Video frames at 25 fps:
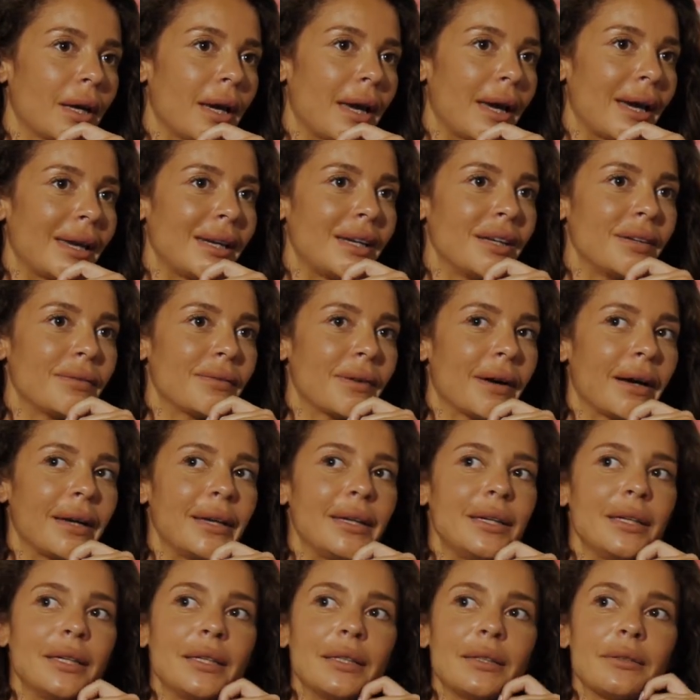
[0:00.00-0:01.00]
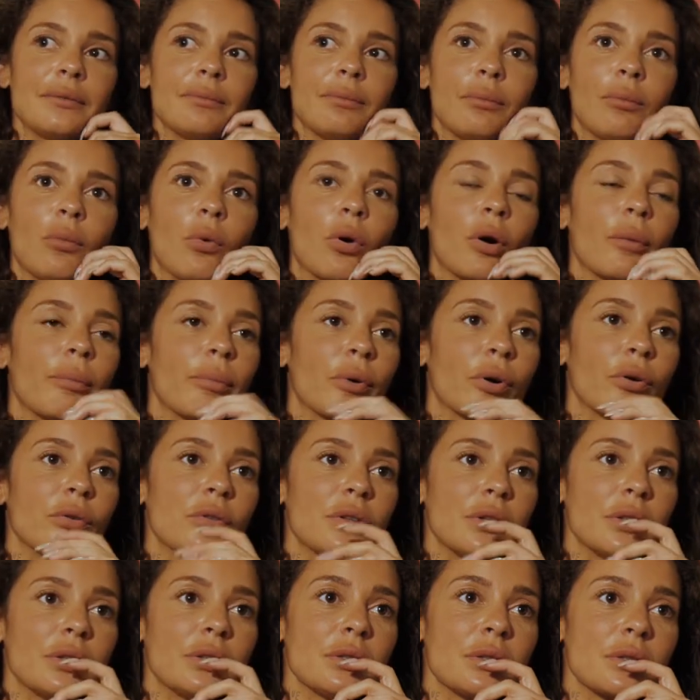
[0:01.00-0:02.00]
And if I eat more
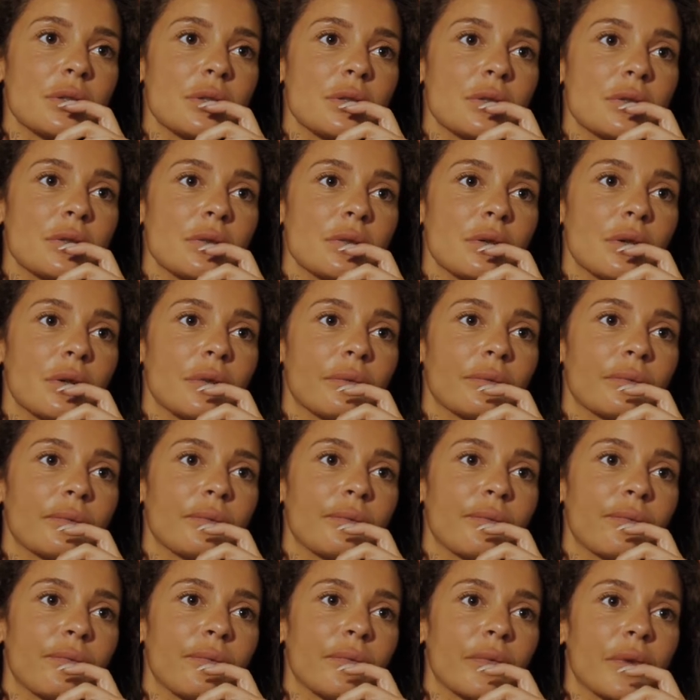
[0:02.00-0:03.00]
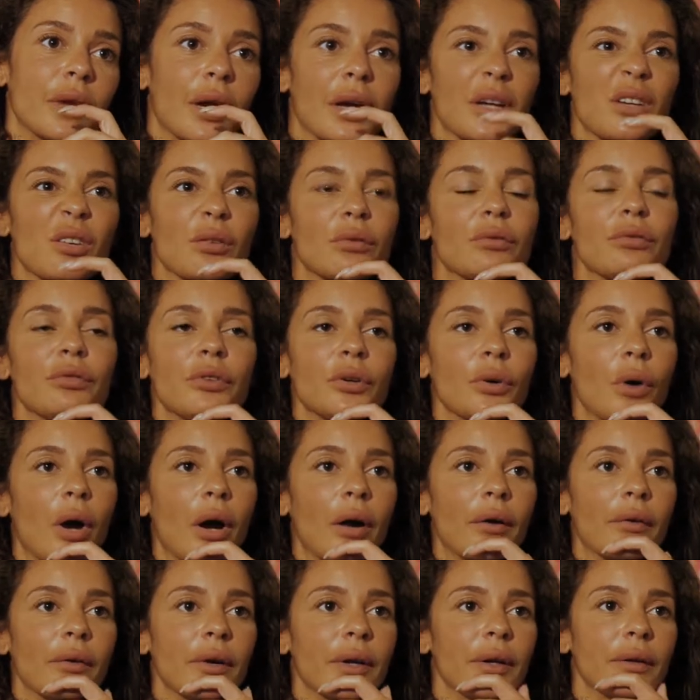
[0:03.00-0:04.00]
proteins, I don't feel
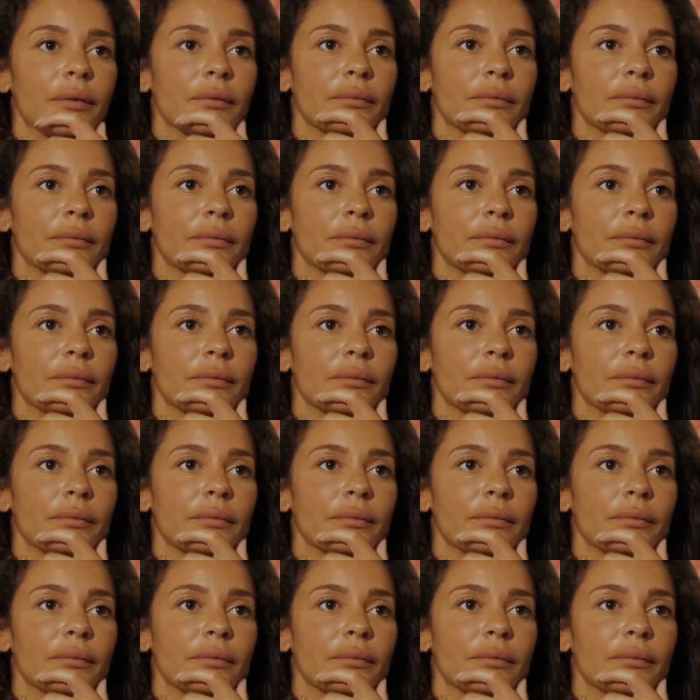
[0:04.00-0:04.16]
hungry.